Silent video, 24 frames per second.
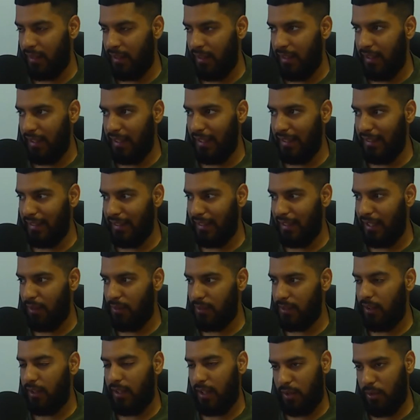And then I was
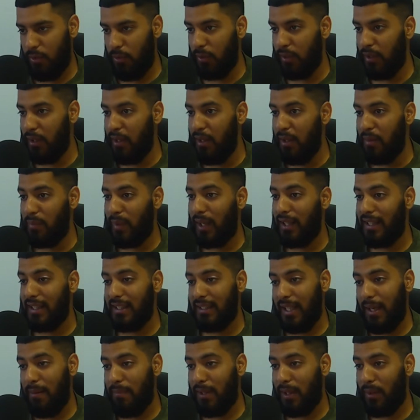like, okay, cool. But at the
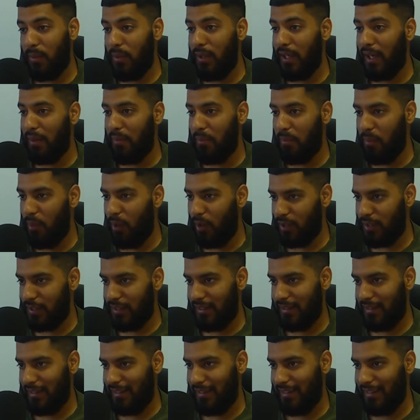same time, we had mosque.
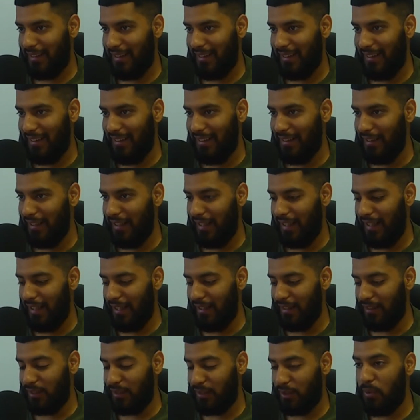
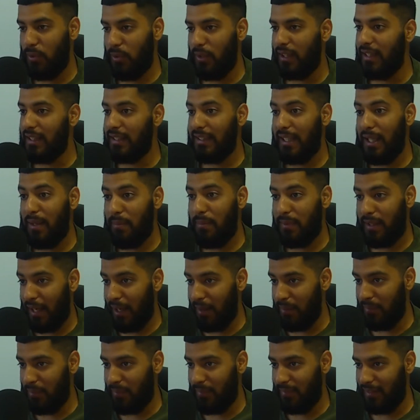And school at the same
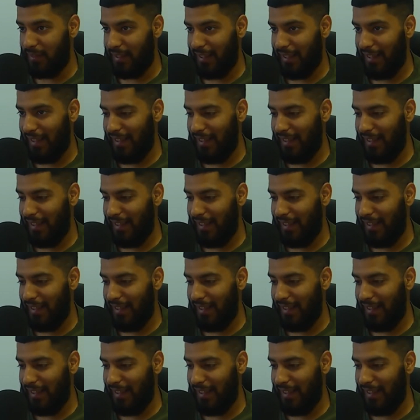time, yeah?